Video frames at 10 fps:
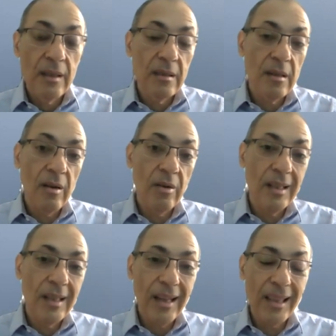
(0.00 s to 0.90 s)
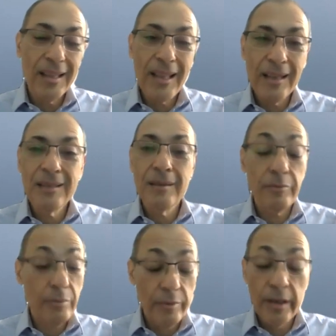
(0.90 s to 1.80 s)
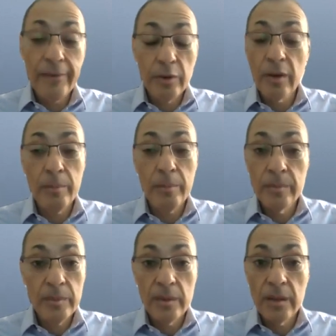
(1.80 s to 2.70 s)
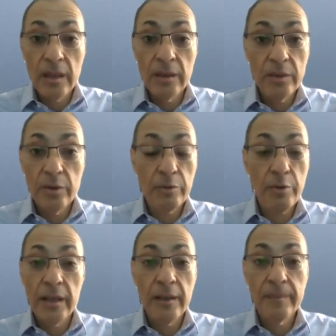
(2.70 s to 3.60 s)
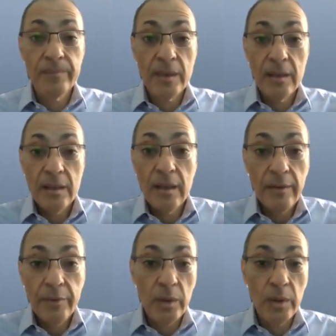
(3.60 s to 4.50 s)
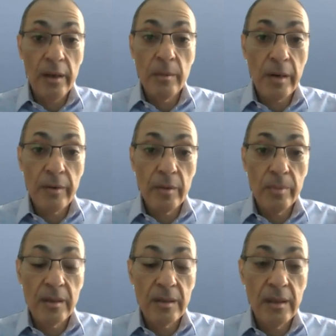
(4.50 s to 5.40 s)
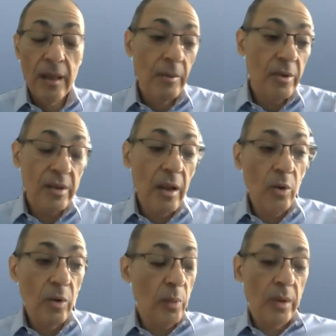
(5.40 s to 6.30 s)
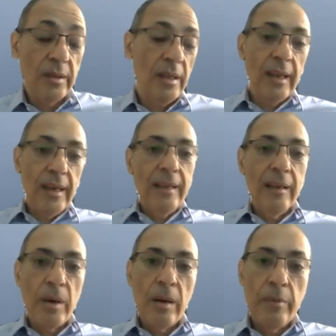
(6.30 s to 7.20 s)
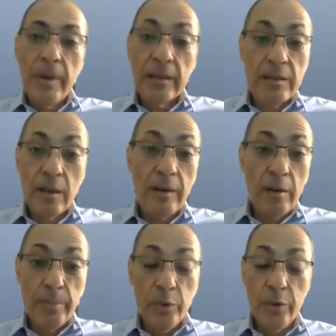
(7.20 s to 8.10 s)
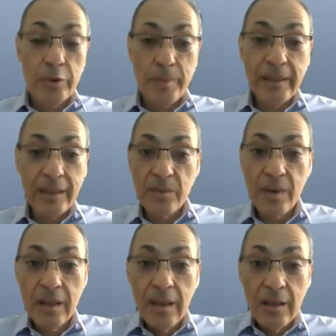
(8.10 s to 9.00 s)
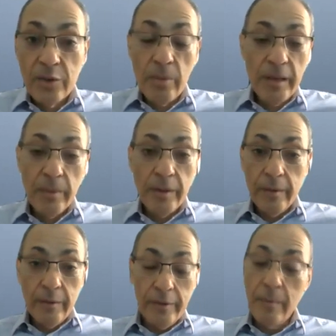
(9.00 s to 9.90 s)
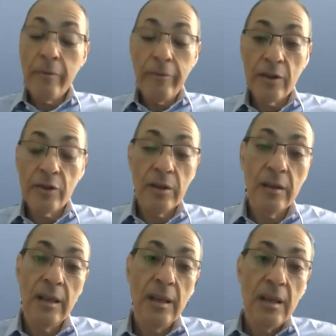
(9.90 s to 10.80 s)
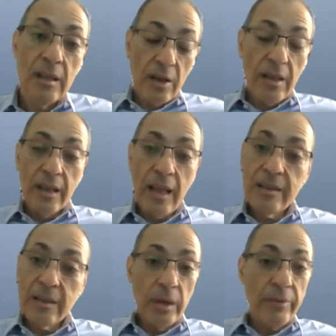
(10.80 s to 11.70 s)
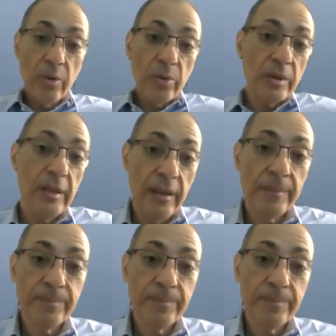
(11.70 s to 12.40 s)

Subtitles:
So I think that's really have to come to the training if they want to learn about rhinoplasty. Because not all the ones in the private practice are purely cosmetic as well. So many of them are functional. So I think that's the way forward here.